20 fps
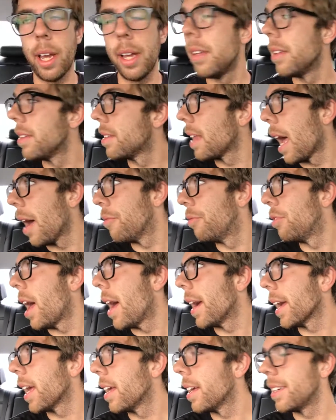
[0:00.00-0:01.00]
I had to stop
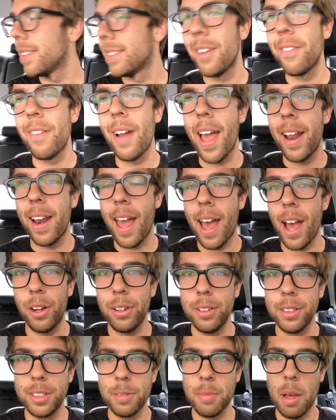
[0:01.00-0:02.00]
vlogging because I ran
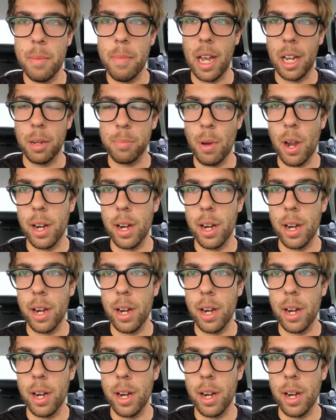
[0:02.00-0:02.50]
out to my back